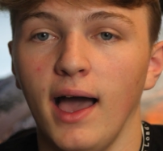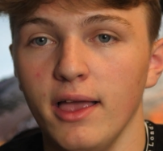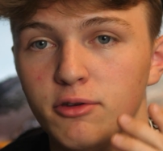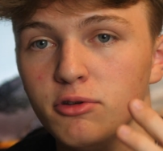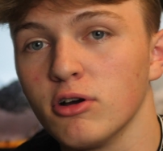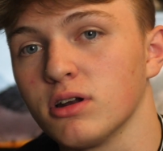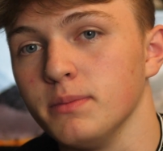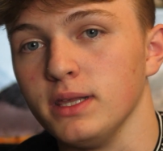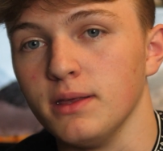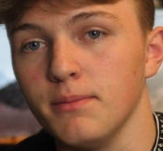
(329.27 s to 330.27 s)
And you're not going to
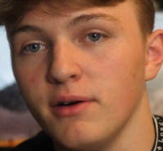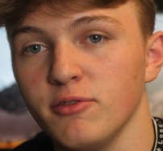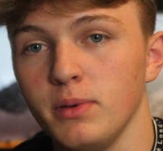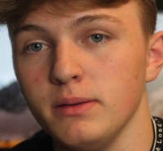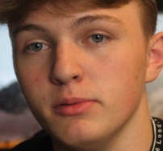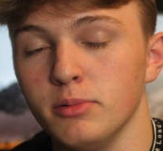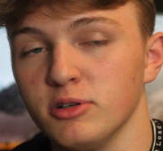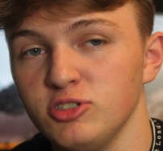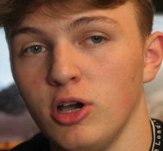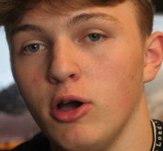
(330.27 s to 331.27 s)
be them other people
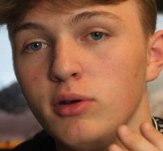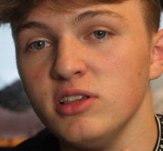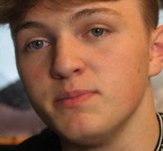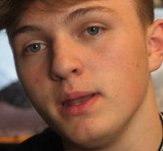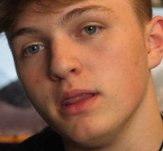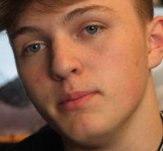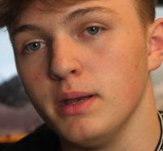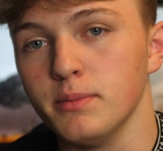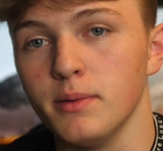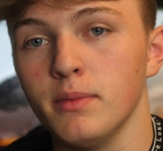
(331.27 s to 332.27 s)
because you're only spending the
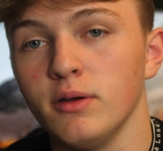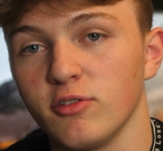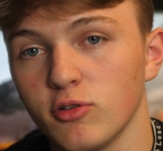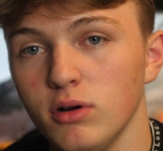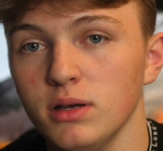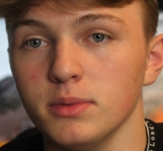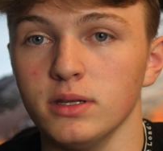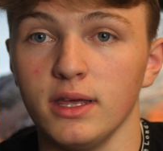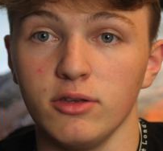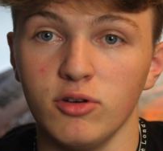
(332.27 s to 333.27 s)
minimum
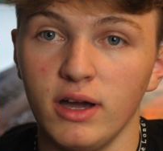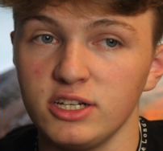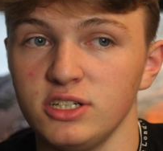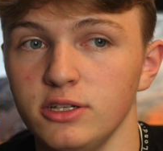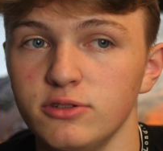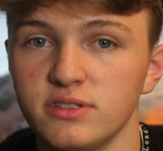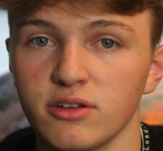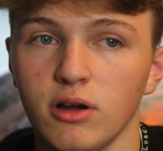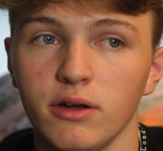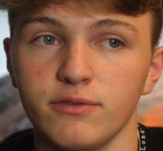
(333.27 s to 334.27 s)
requirement and you're not actually using the
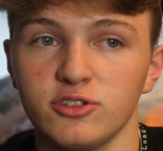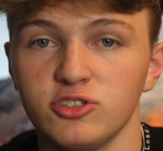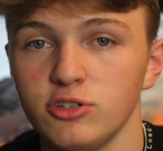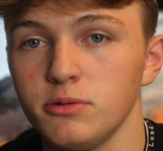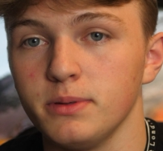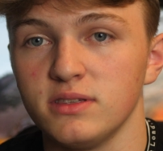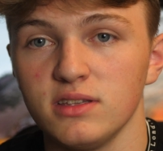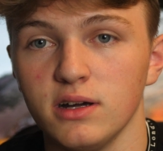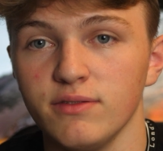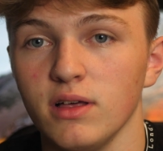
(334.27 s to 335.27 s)
card for stupid
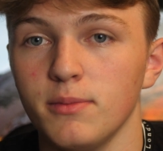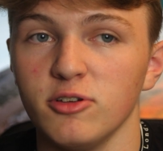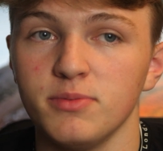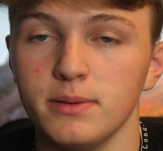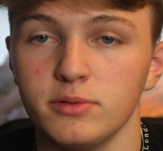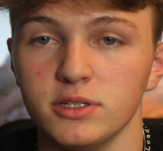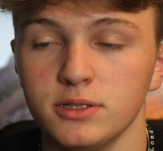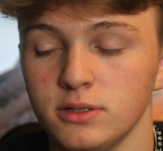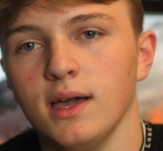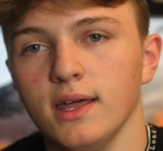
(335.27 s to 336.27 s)
stuff like most people do.
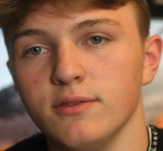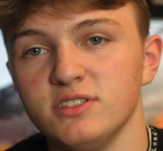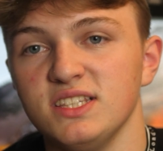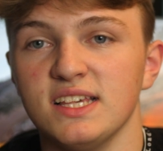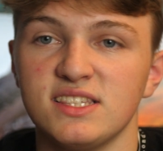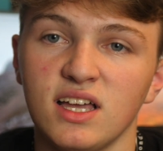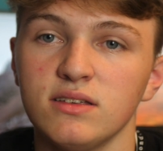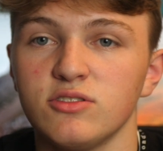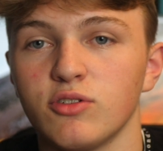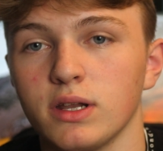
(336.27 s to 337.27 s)
And obviously there's
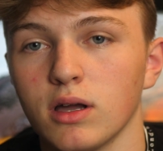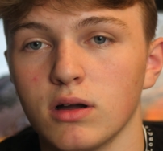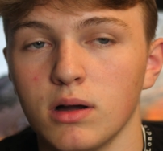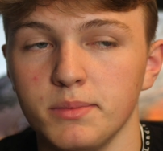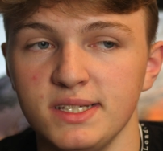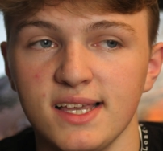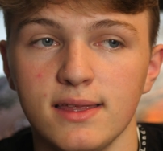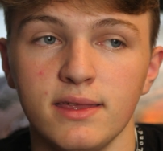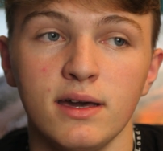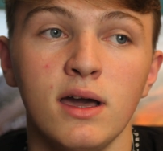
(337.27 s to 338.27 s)
tons of credit card companies
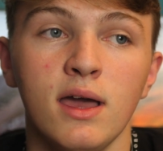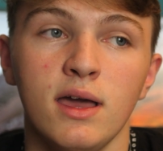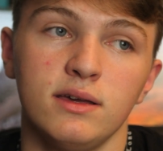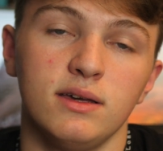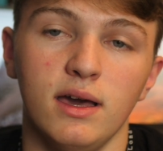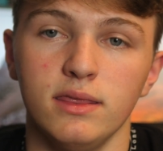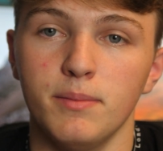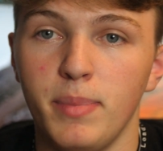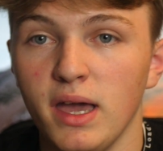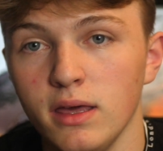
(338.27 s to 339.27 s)
out there, and the
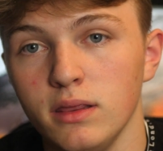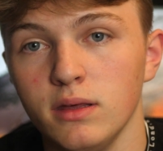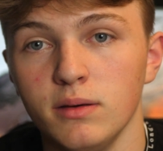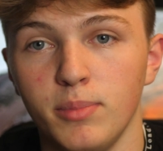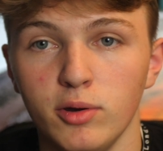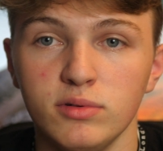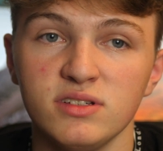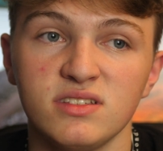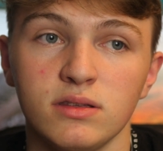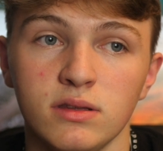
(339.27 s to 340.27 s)
better the
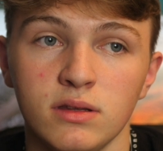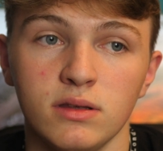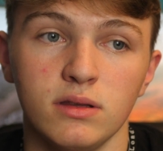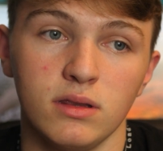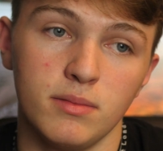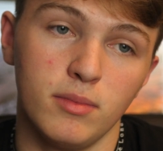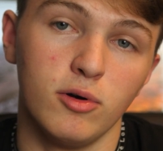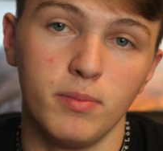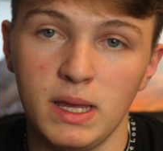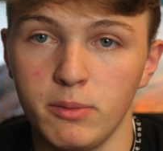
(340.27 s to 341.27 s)
bonus, the
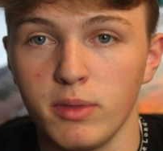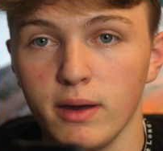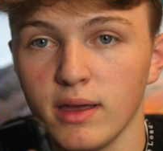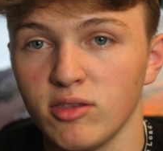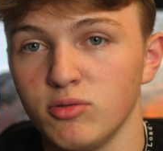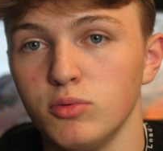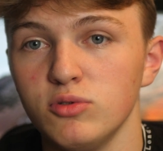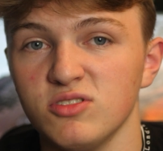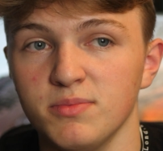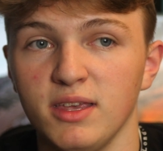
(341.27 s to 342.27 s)
more people they'll get
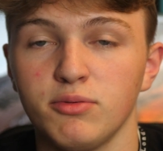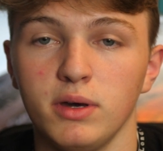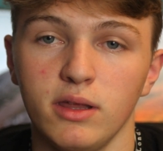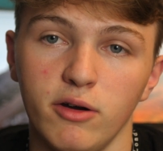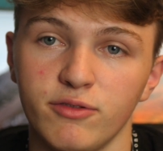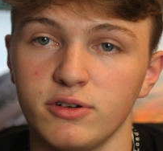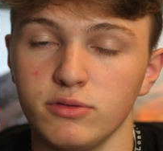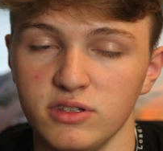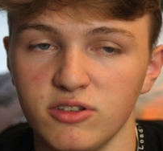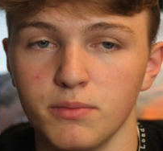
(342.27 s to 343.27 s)
towards, and that's why they're offering all
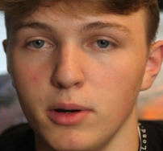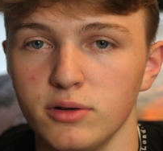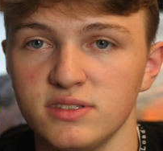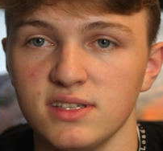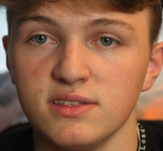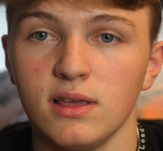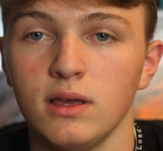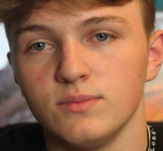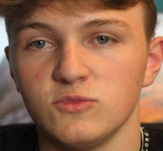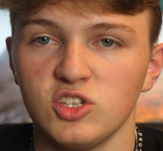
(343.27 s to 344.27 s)
these good bonuses.
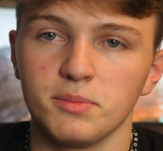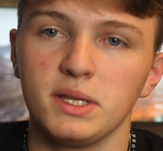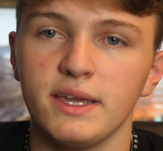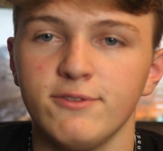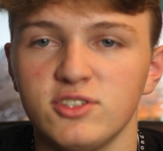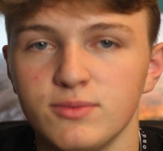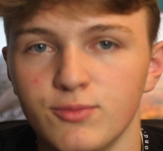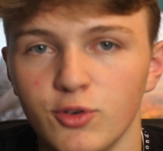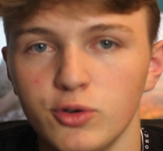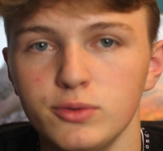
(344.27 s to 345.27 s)
So I'm going to give you
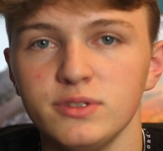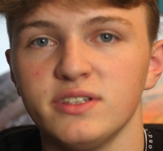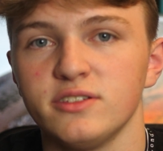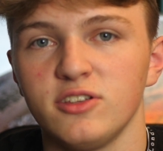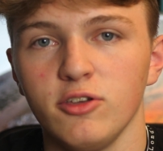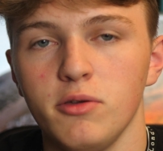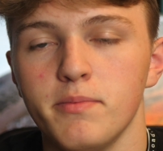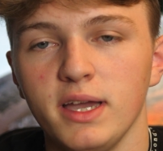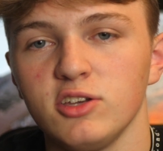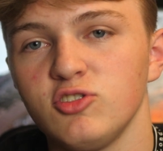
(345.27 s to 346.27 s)
some rules so you
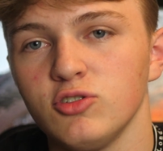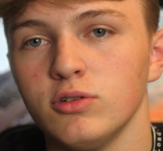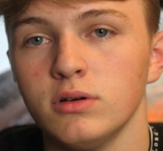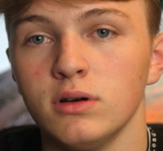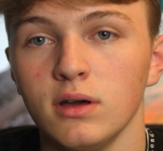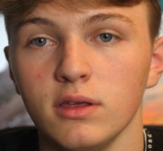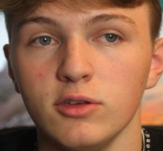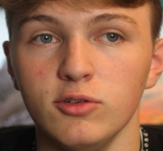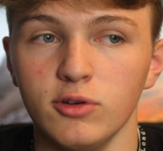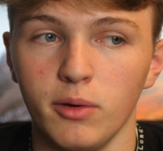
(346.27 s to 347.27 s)
make sure
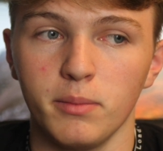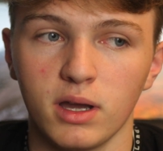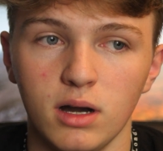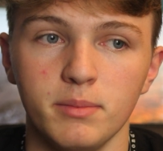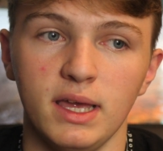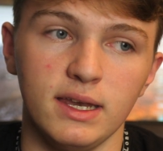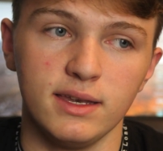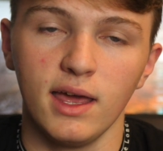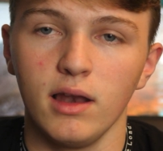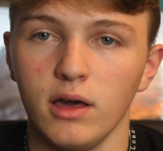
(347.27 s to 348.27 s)
you don't become in
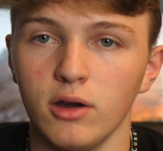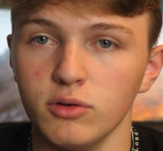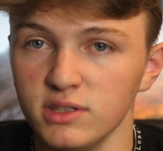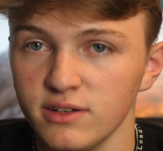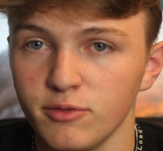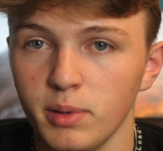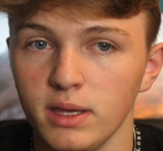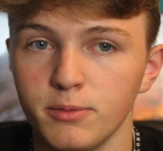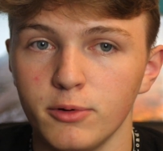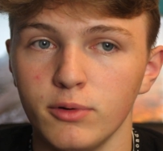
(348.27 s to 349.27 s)
debt like all these other
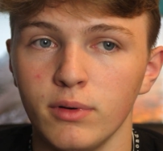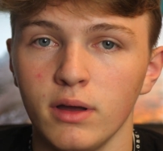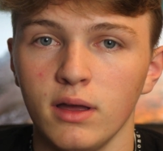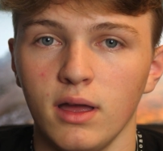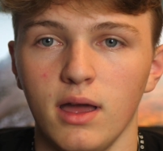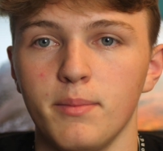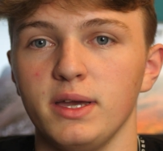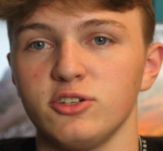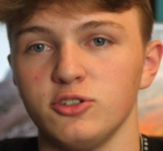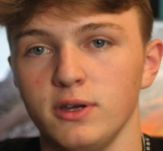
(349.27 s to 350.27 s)
people, and
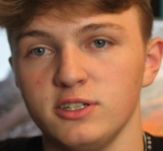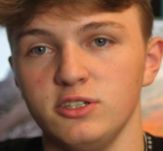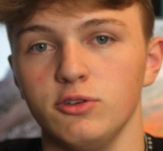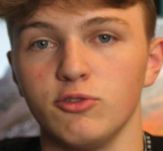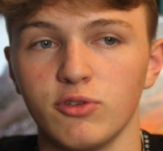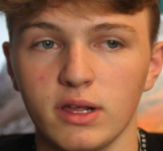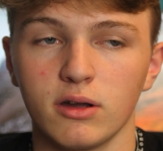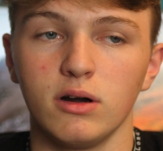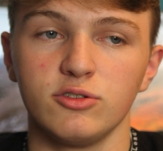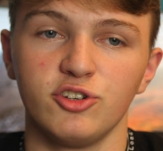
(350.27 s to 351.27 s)
make sure you actually do credit
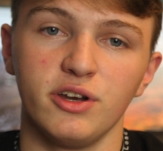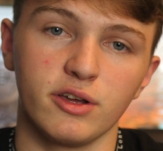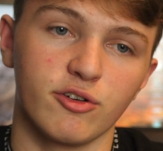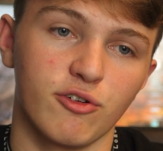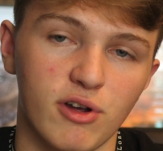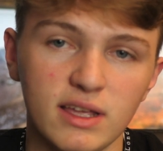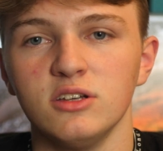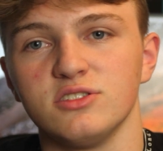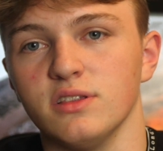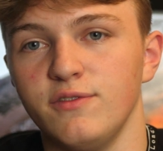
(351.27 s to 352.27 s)
card churning
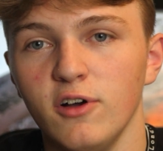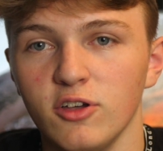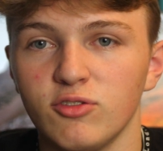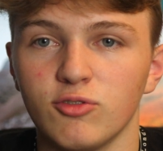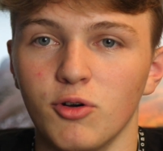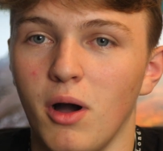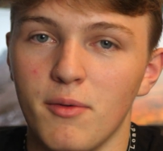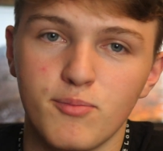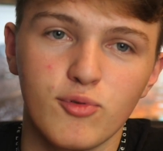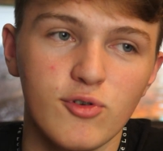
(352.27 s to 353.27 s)
correct. So the first rule, I
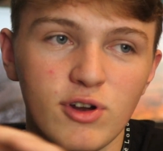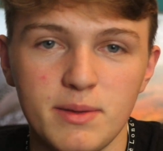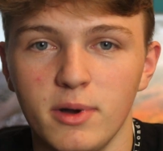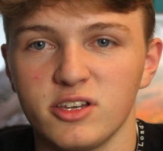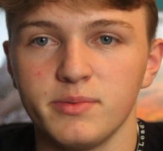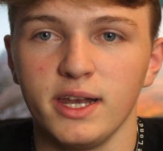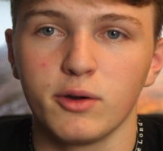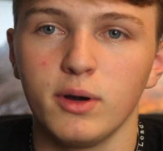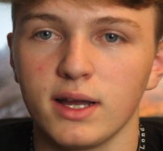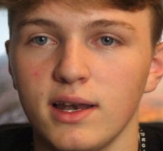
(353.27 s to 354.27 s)
pretty much made it
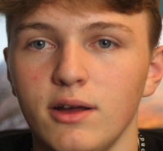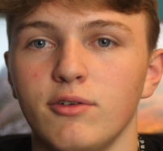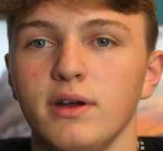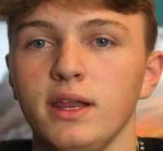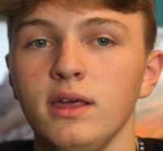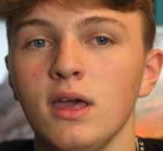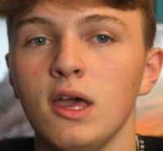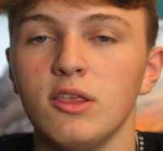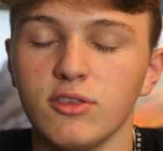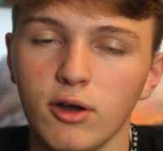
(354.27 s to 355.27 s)
quite clear already.
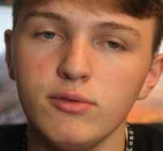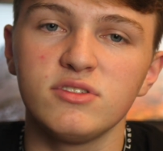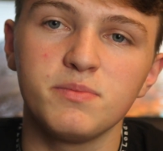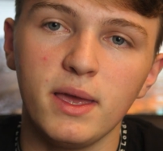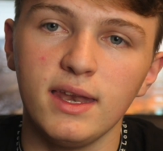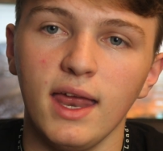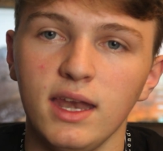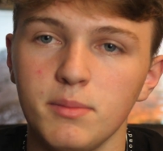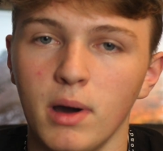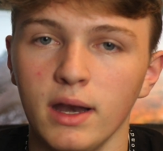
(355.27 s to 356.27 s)
Don't spend
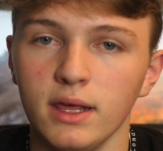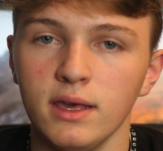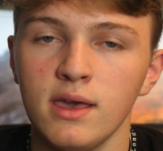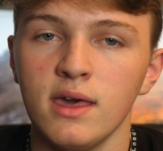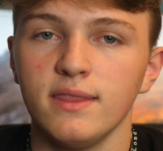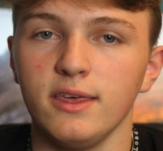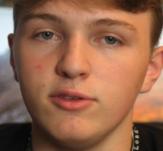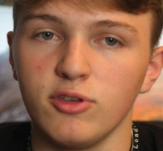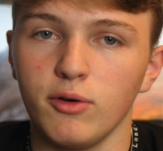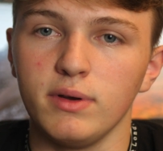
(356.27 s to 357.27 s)
any money that you
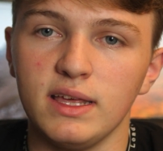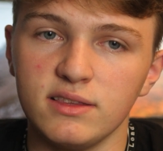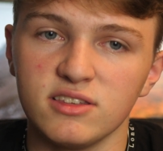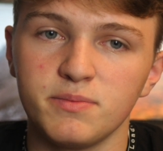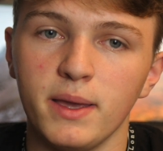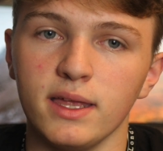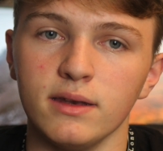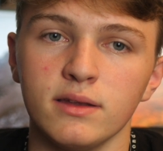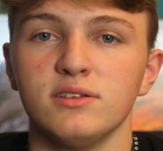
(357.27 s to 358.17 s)
don't need to spend.